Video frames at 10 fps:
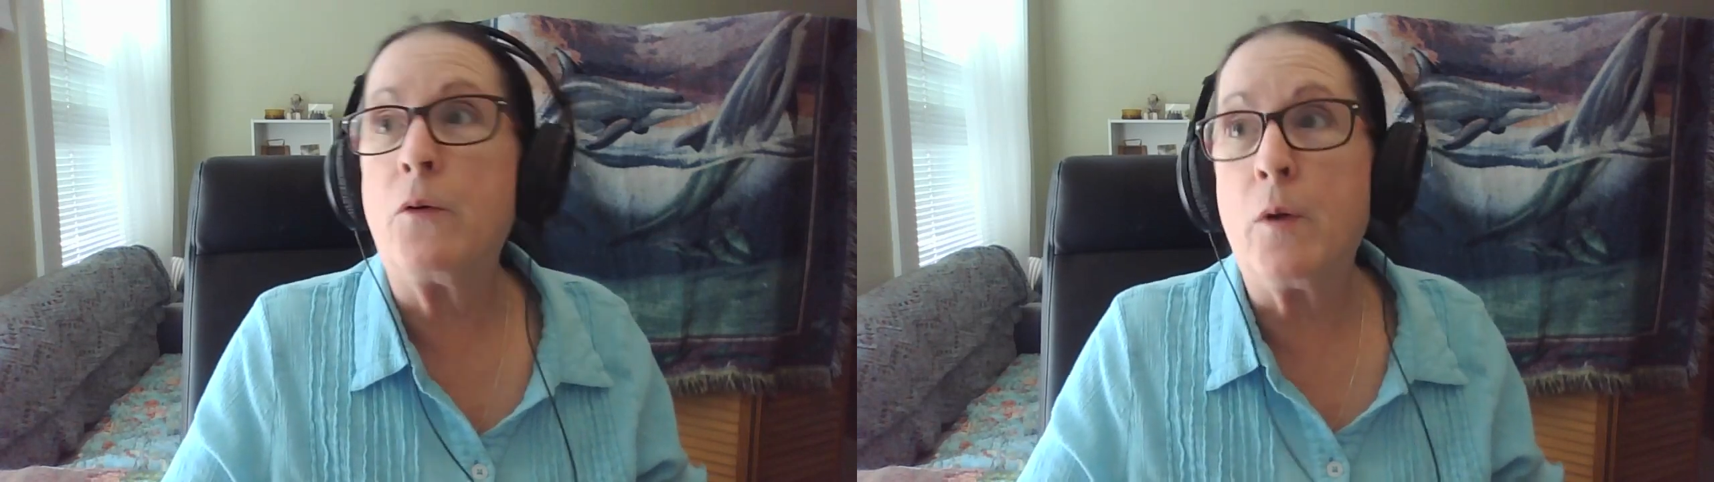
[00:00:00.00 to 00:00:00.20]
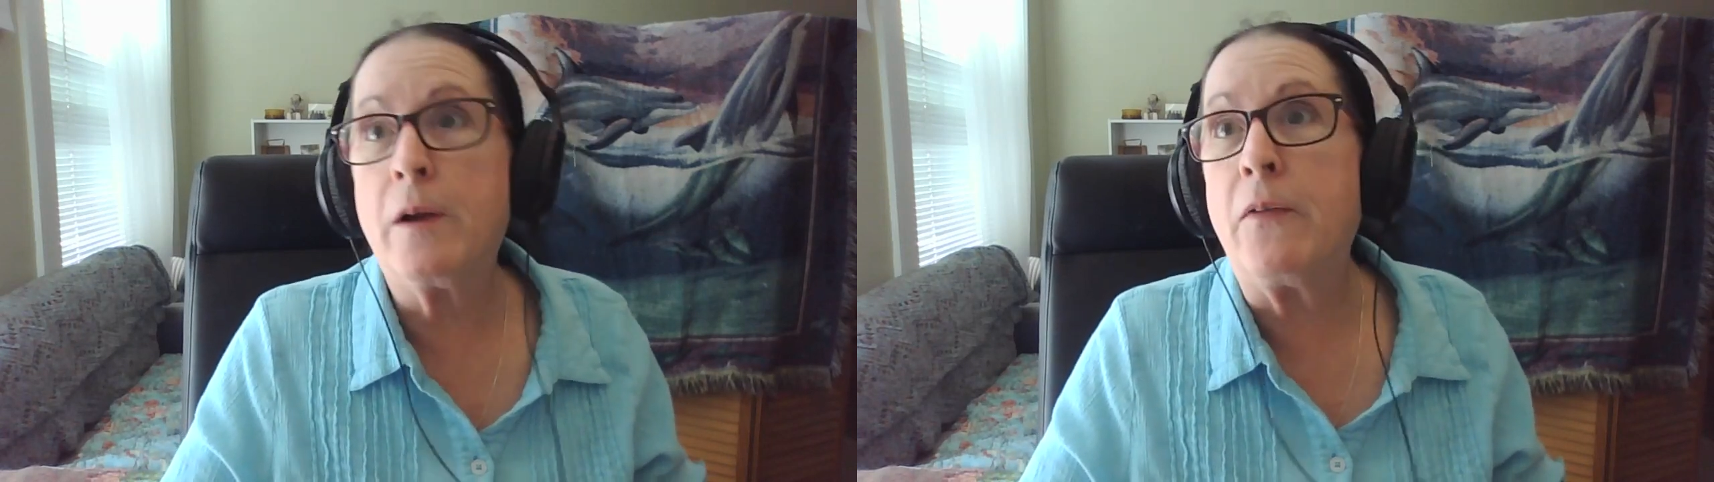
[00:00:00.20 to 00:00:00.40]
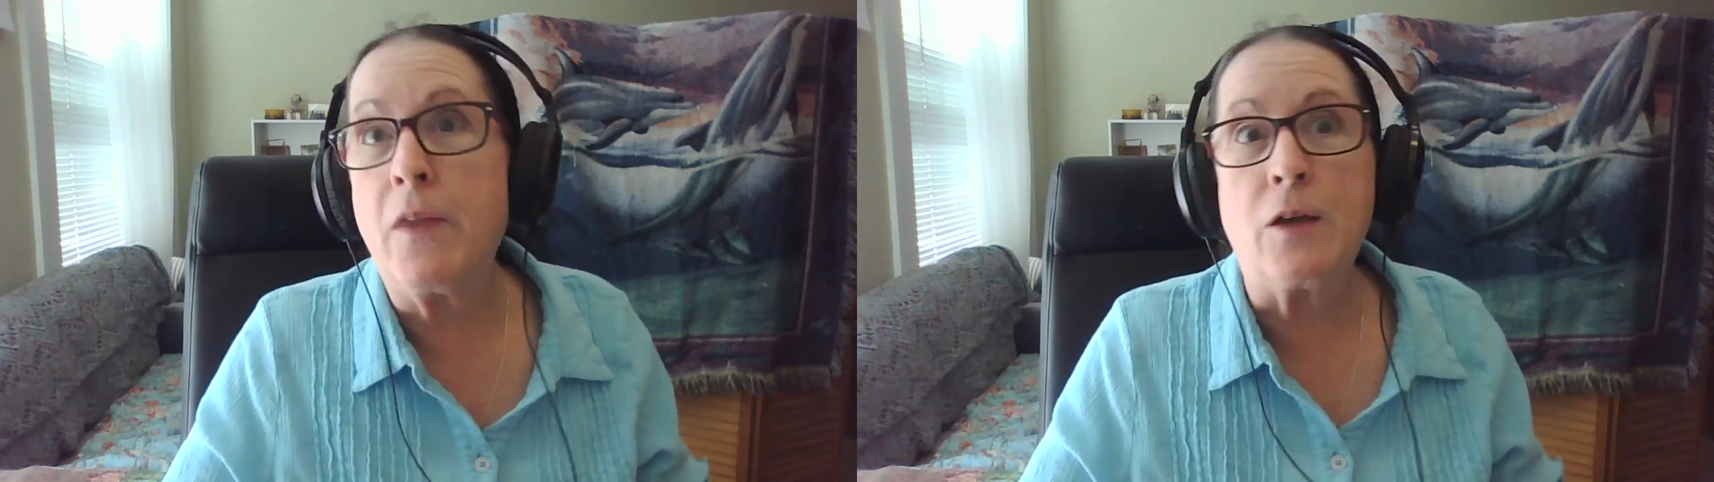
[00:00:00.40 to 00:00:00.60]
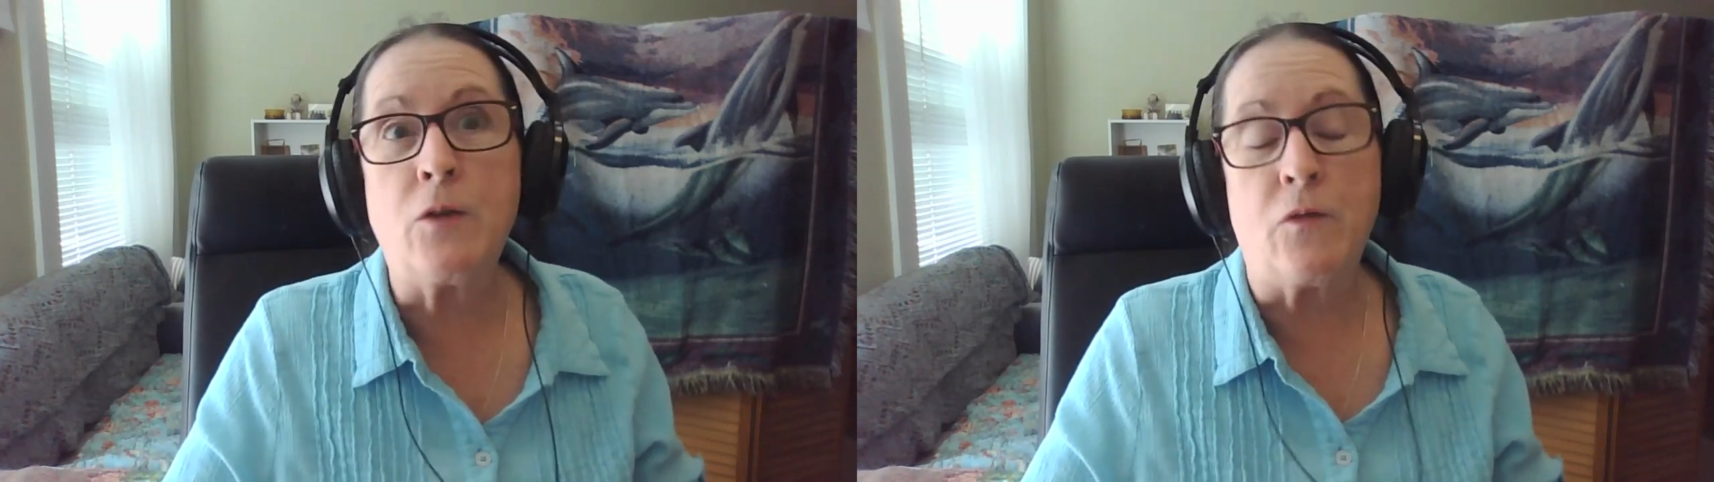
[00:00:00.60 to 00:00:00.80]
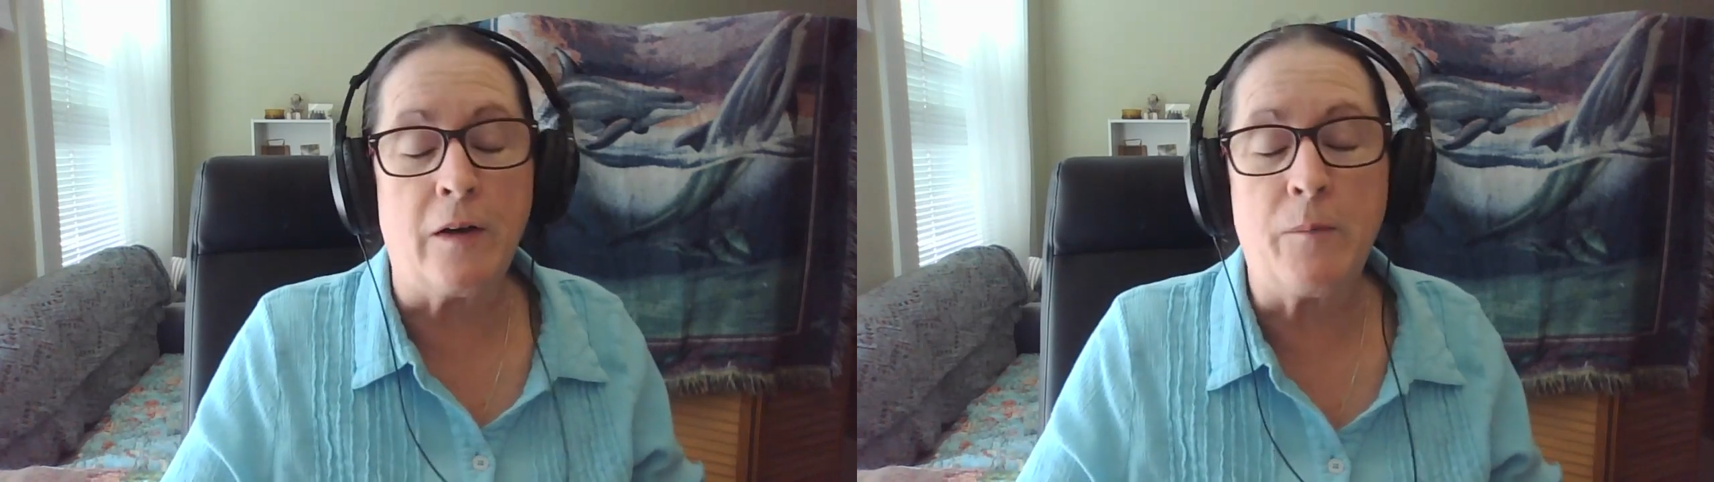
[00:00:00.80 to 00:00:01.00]
Oregon. Thank
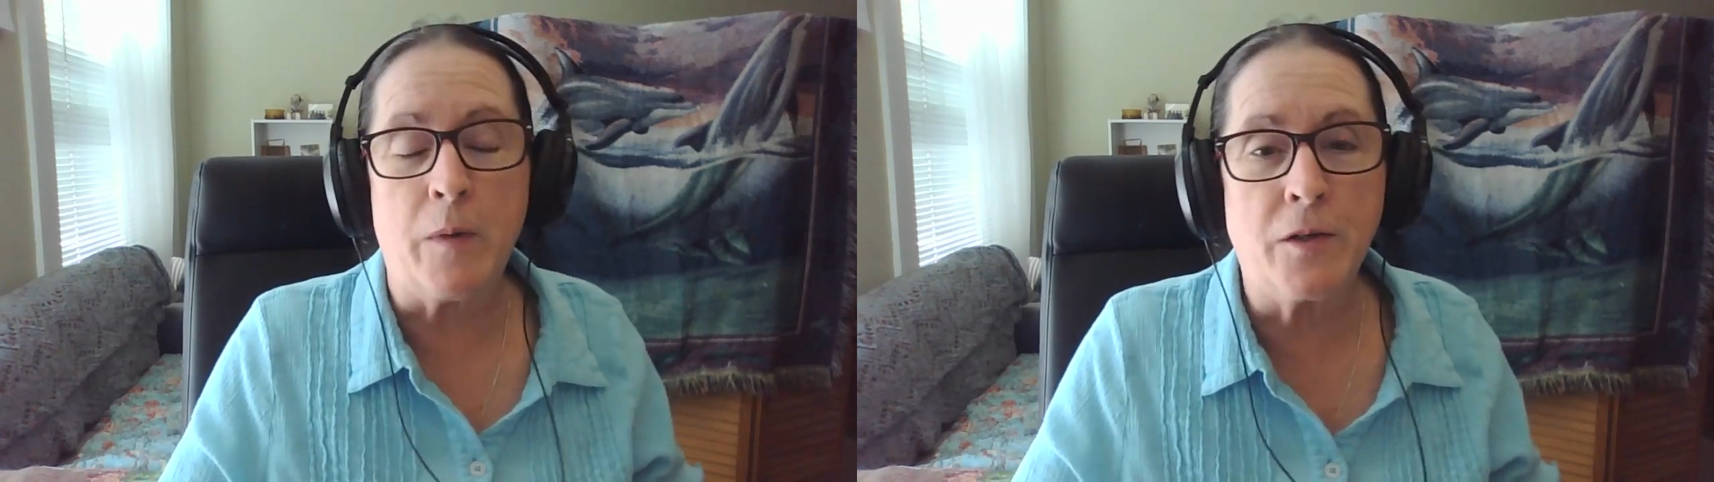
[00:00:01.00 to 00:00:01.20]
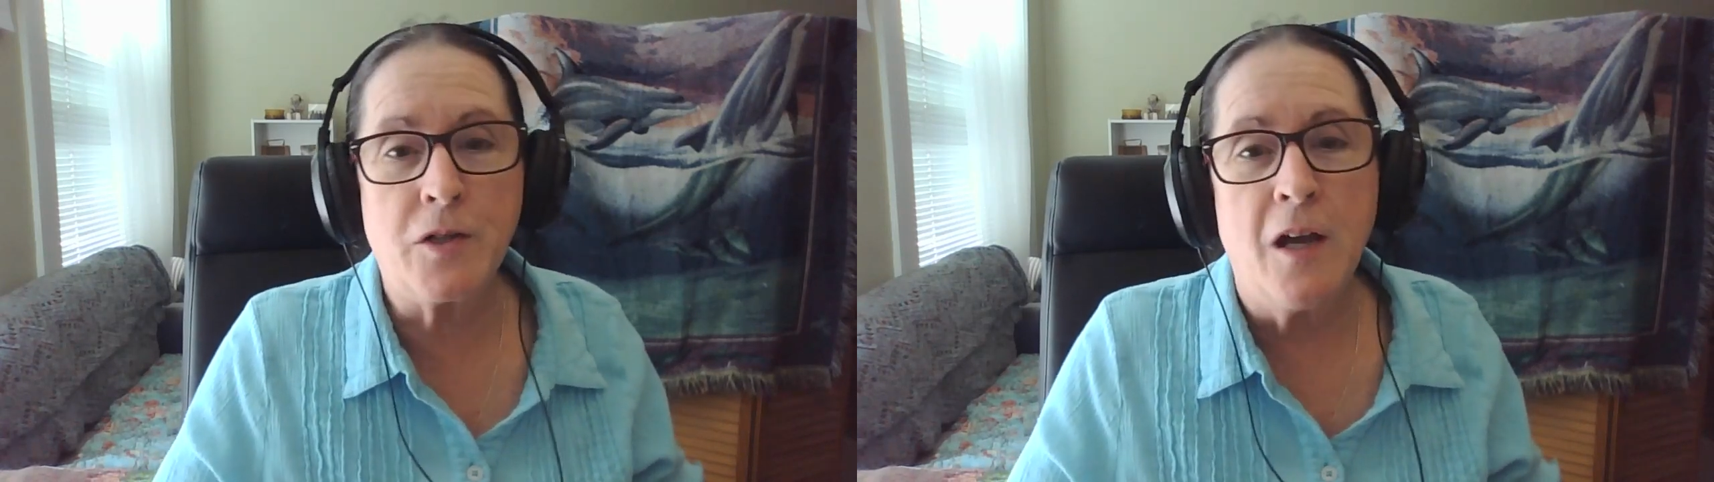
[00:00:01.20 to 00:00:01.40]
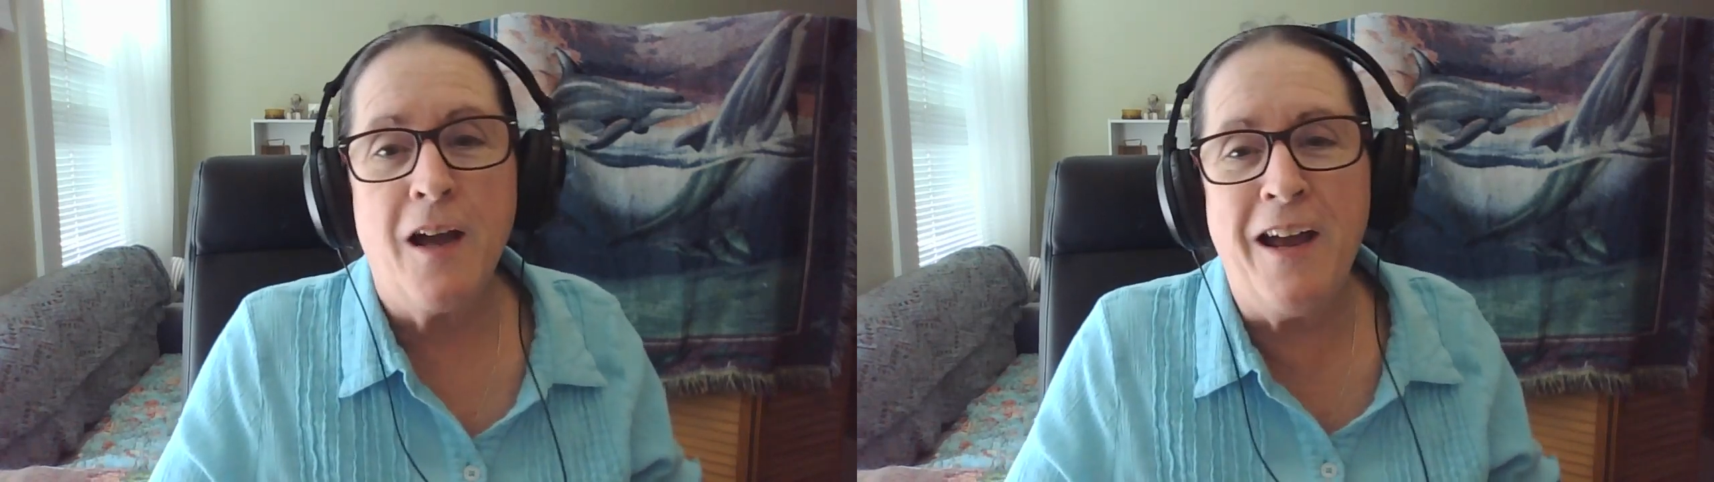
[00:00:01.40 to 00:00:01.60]
you very much.